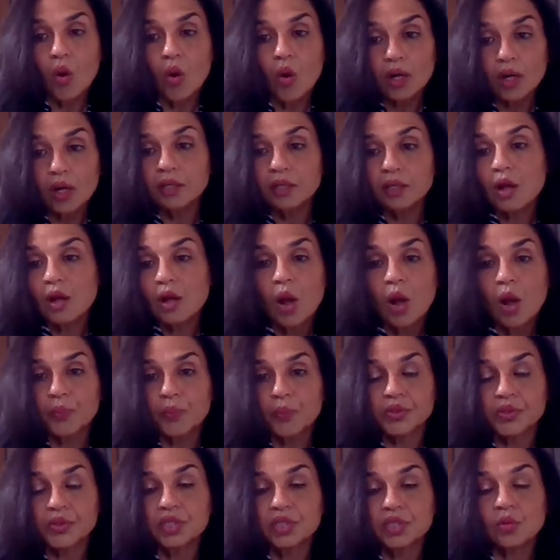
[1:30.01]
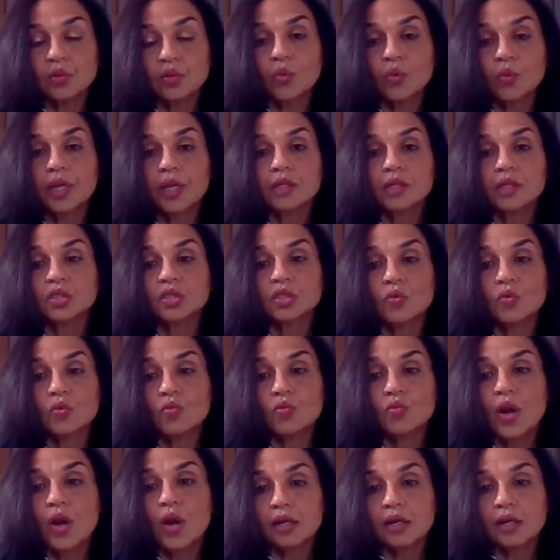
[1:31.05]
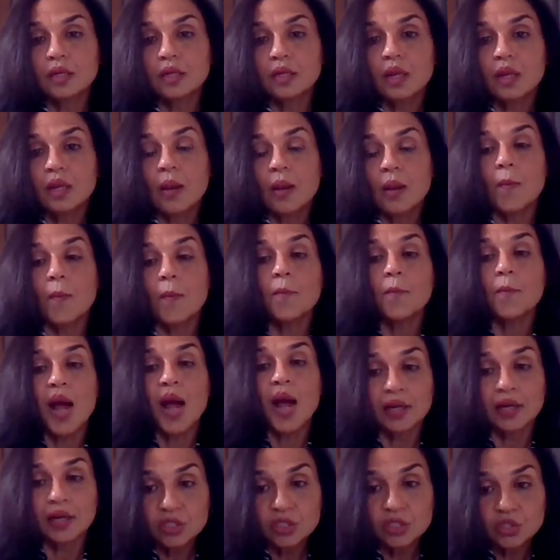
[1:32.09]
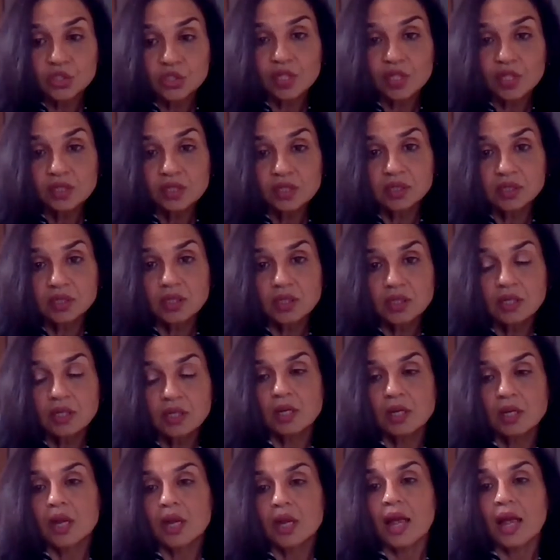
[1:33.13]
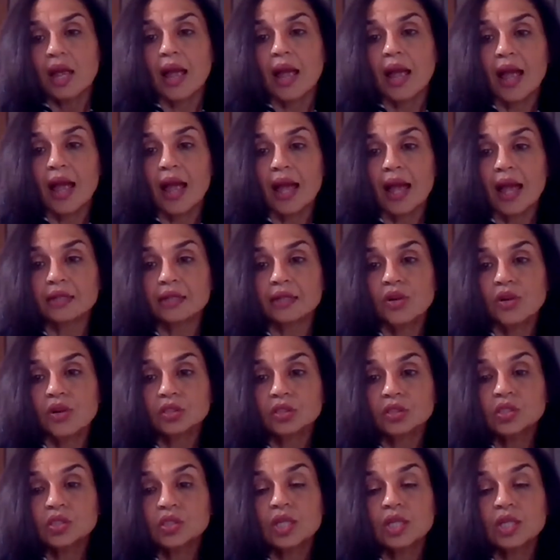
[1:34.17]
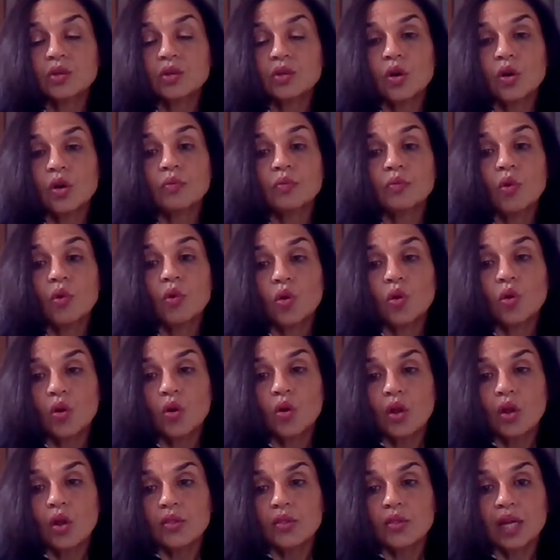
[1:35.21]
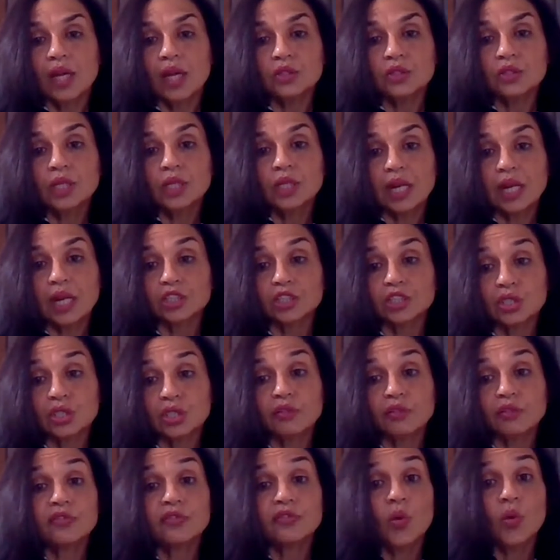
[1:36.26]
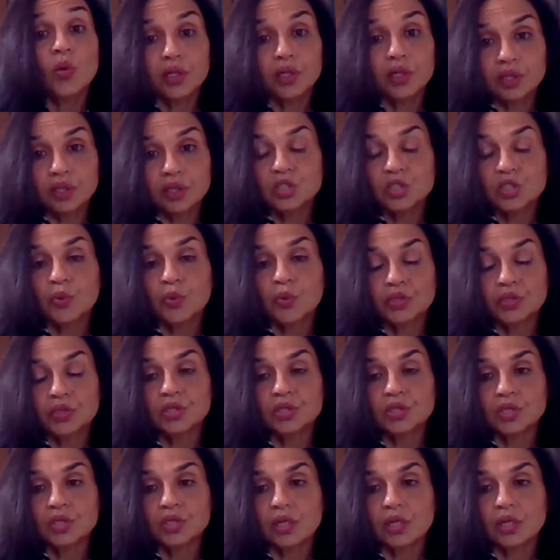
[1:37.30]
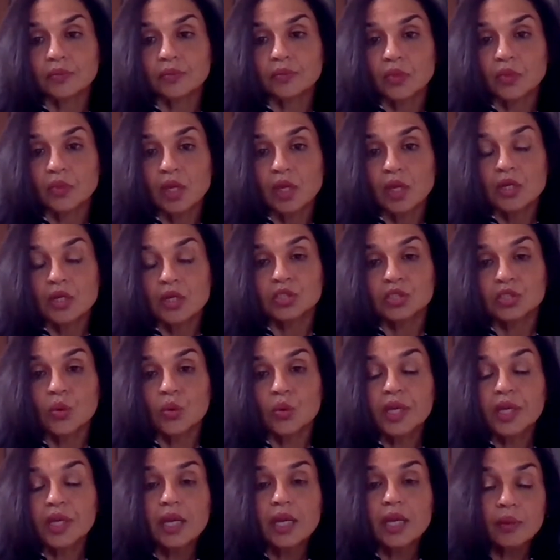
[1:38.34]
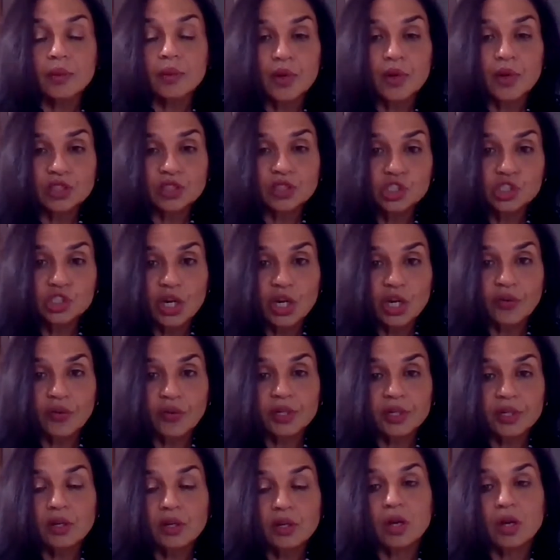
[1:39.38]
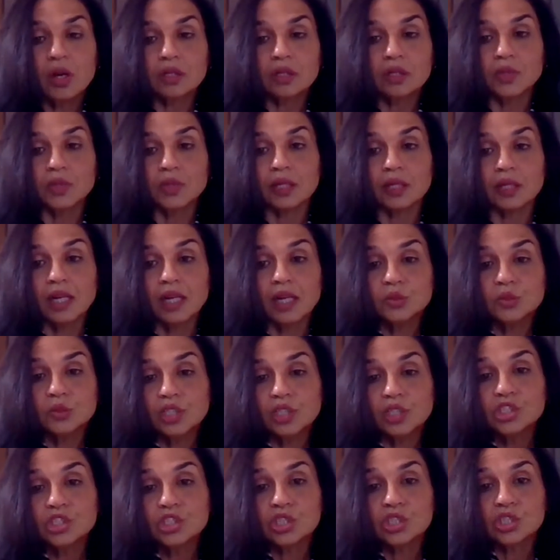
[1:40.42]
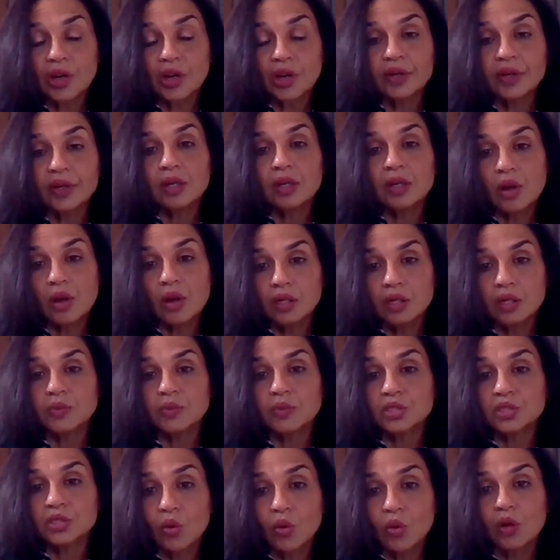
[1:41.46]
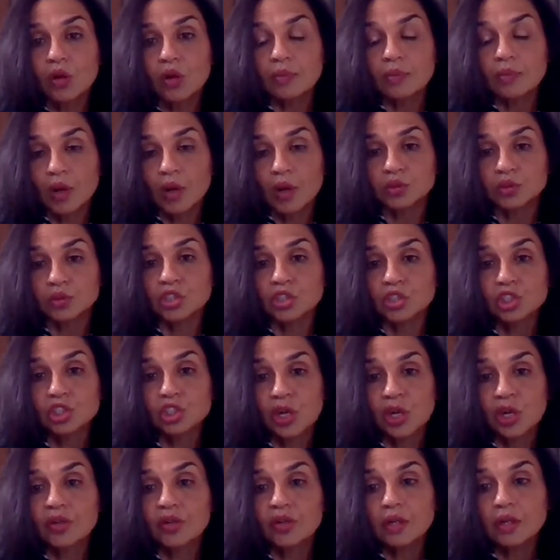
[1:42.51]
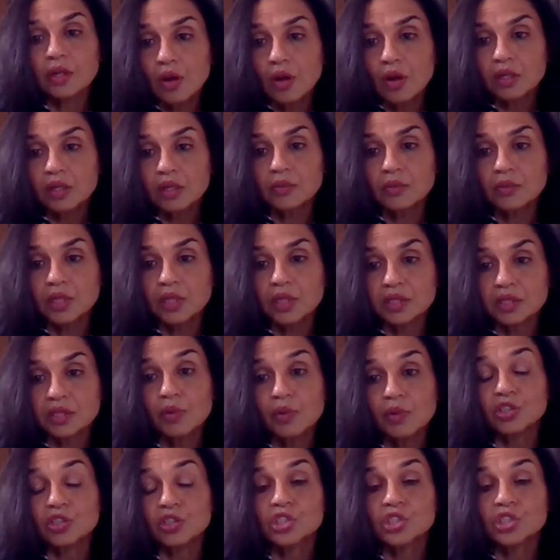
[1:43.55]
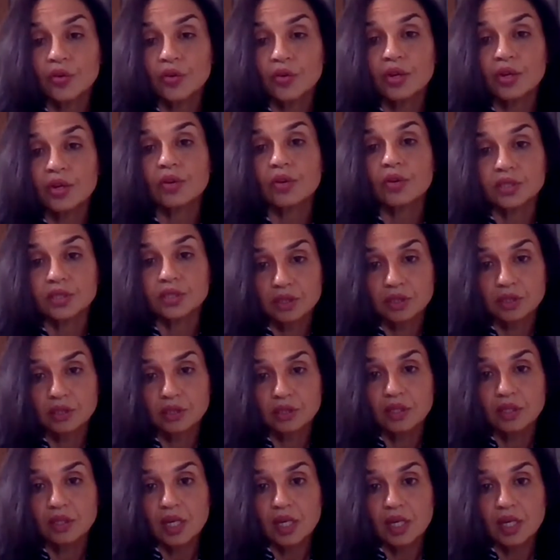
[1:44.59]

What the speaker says: all-encompassing way to really manage risk and not to take on more than you can actually afford at this point in time. So we hear about the sharing economy, and that's what a sharing economy is all about. A sharing economy is about sharing risk.